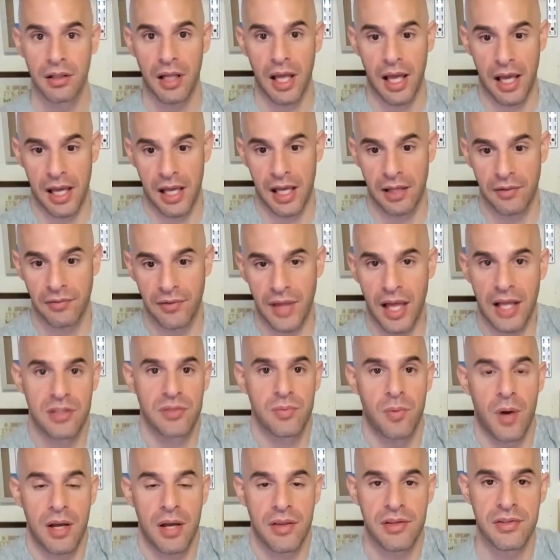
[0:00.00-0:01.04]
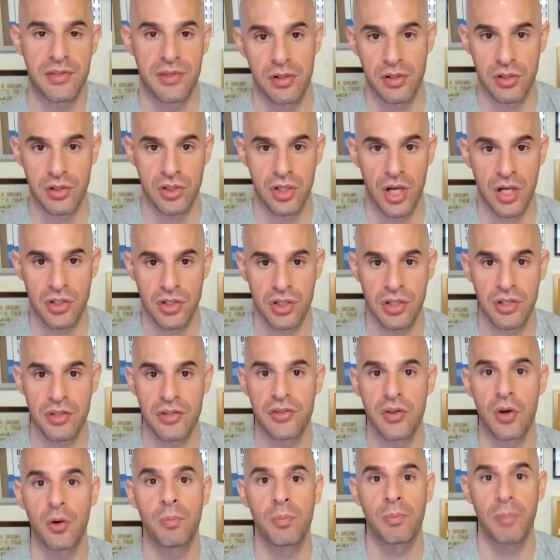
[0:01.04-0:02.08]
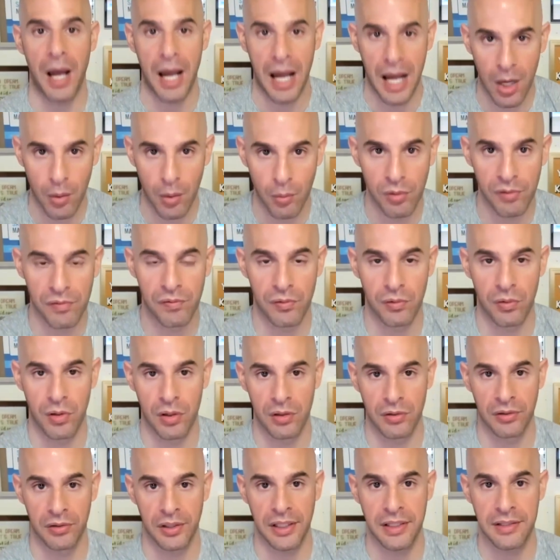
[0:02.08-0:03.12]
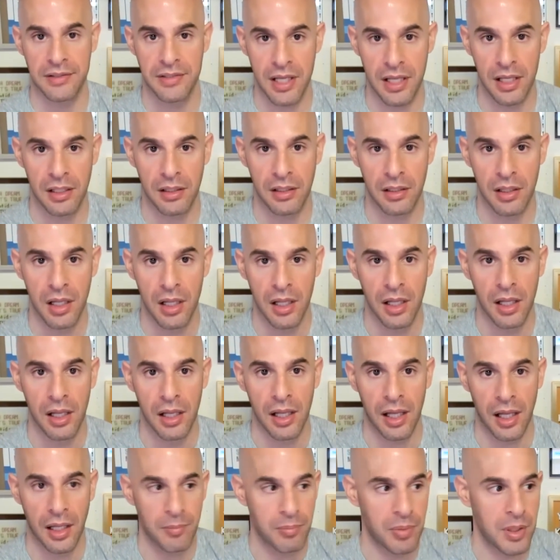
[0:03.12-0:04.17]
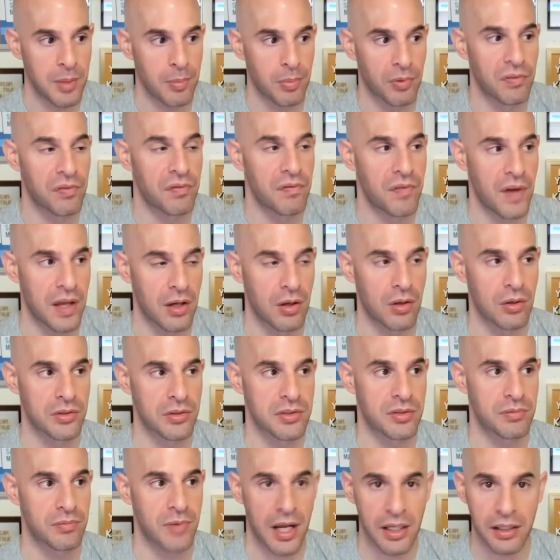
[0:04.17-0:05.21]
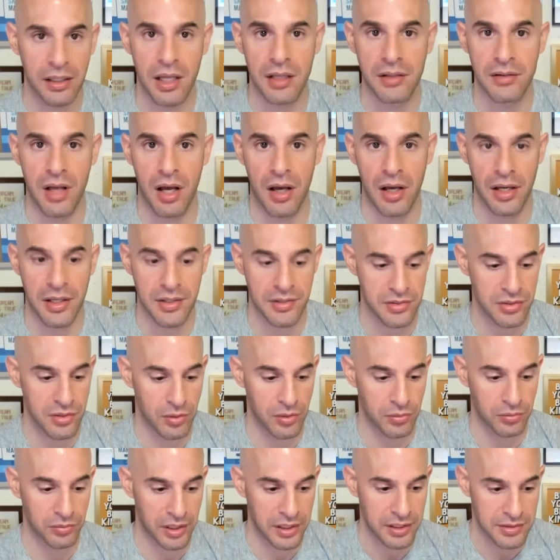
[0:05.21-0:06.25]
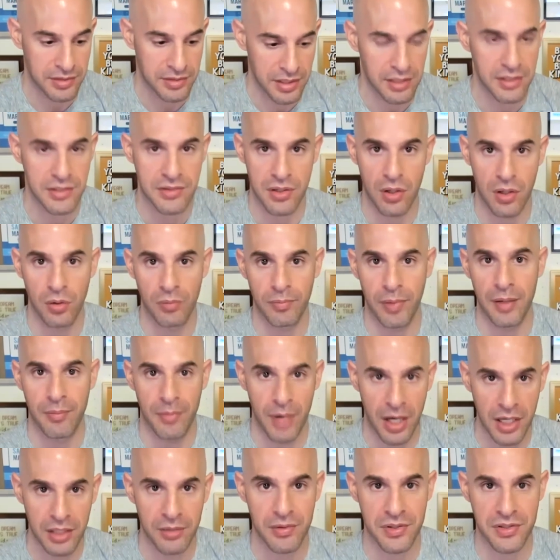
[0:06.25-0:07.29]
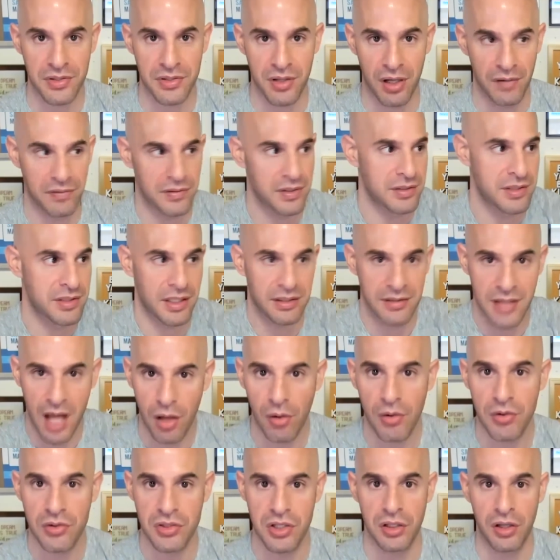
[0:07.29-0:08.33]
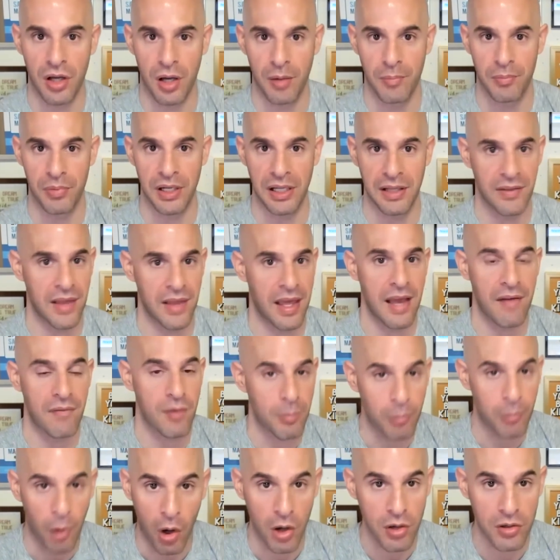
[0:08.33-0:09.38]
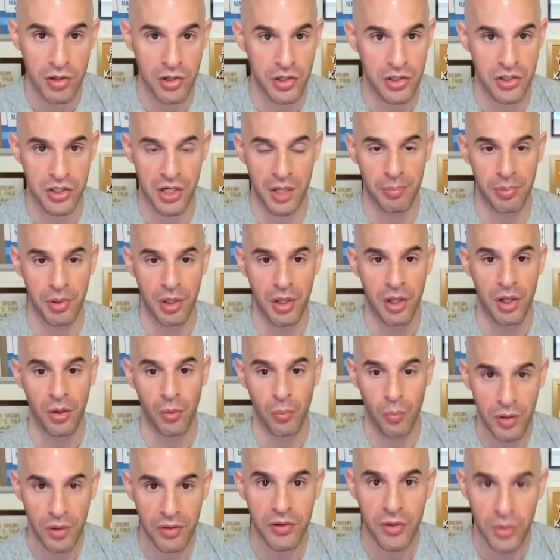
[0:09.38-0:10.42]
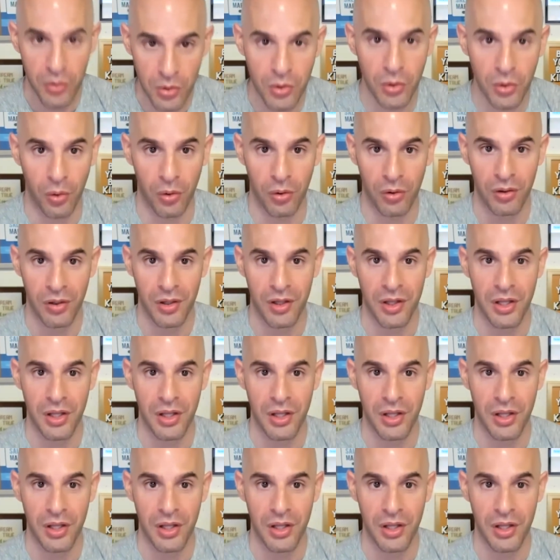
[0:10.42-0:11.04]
And that's why the search engine is so powerful on LinkedIn. And people fail to recognize, LinkedIn is owned by Microsoft, a technology company, and they have a partnership with Google.